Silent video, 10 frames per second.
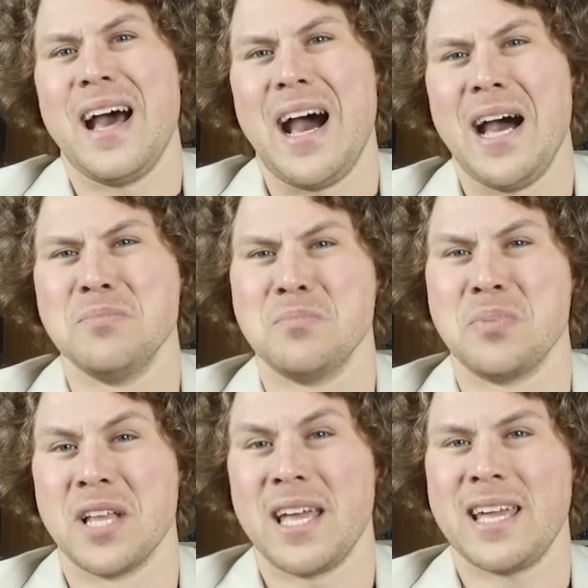I'm
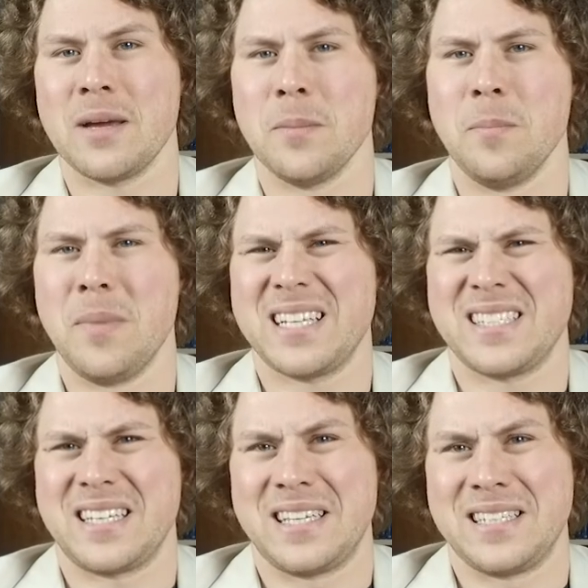playing a
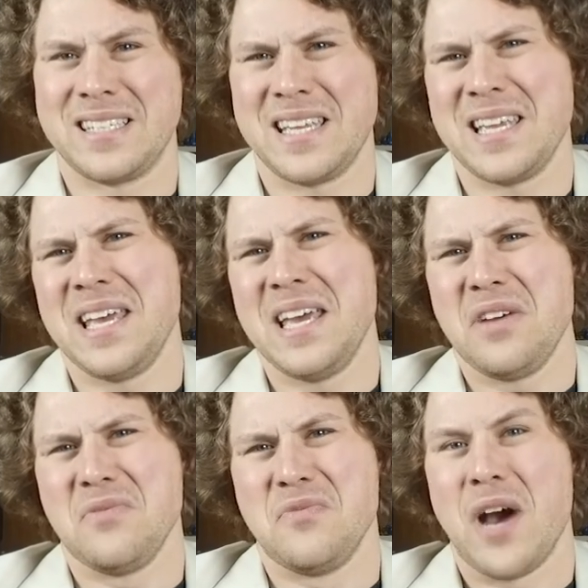Mexican.
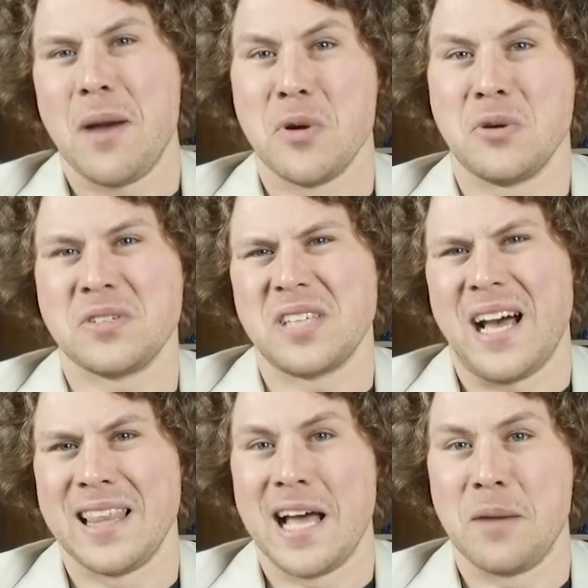Vamos
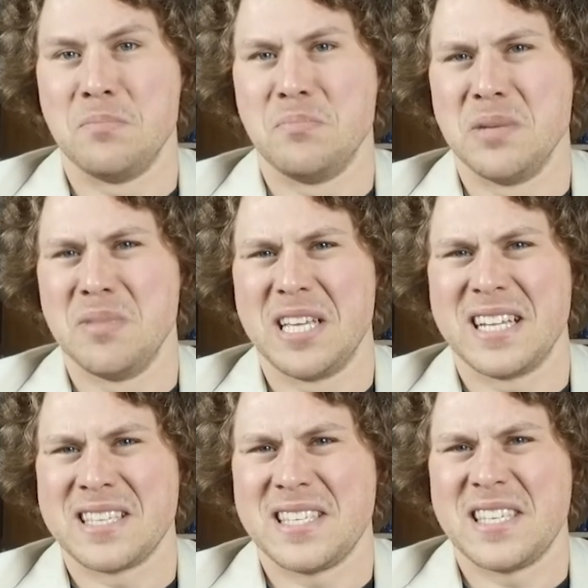a la
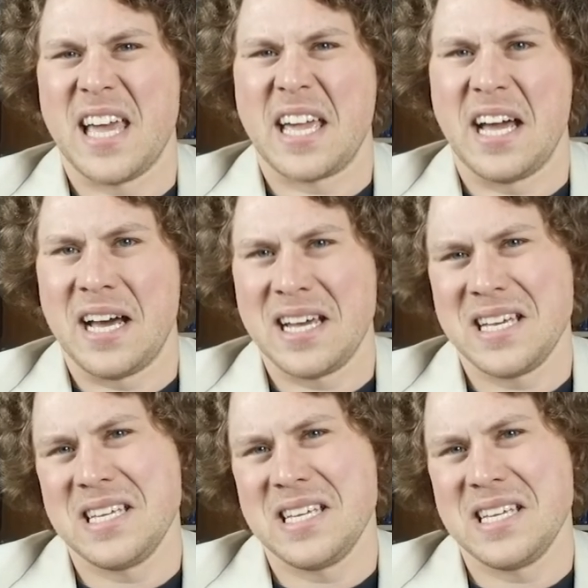biblioteca.